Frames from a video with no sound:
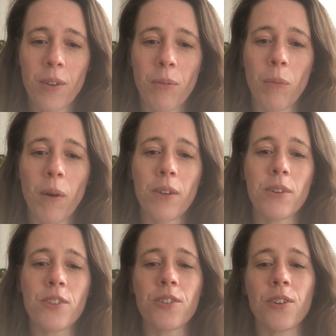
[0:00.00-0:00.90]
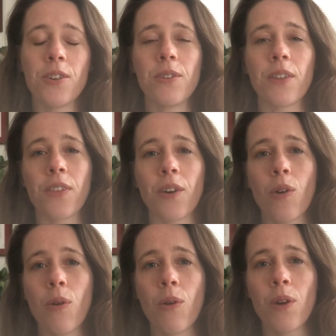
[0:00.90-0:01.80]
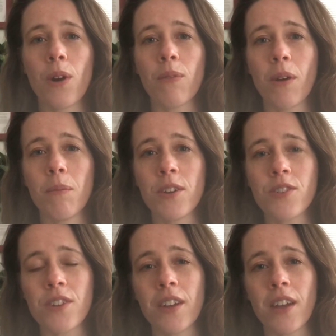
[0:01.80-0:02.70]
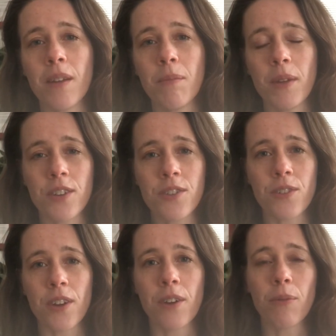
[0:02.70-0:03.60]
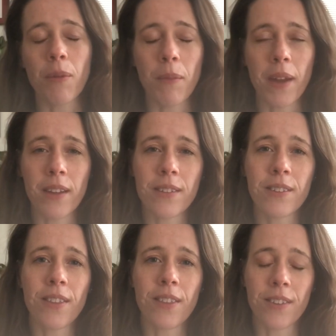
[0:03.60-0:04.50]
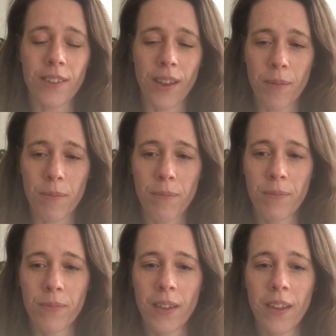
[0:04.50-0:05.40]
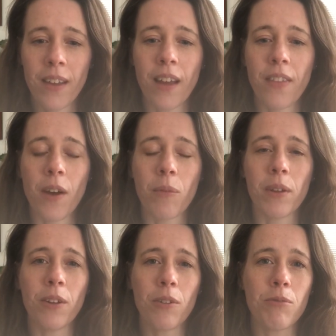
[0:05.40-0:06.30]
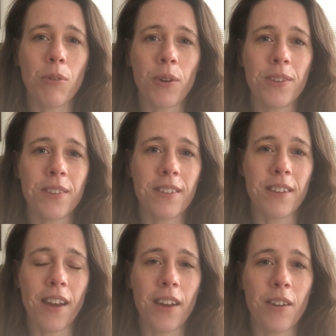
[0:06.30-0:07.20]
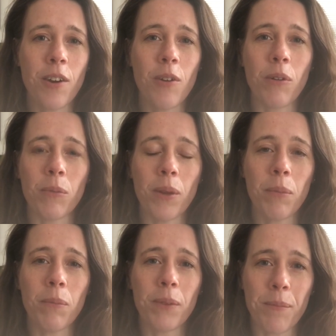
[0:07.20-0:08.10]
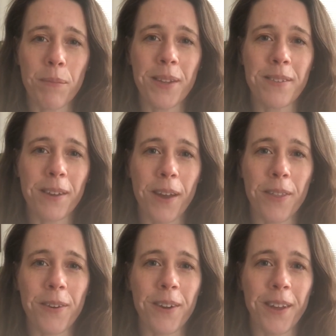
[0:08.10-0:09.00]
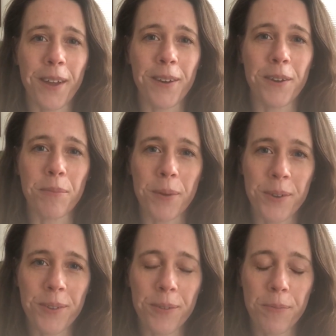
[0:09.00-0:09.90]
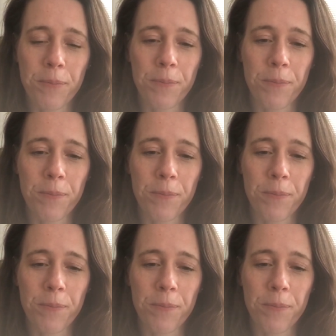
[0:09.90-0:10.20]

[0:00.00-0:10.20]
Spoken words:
We want to assure you that the core of our mission and ministry remains the same, and that we look forward to the day when we can be together again in person.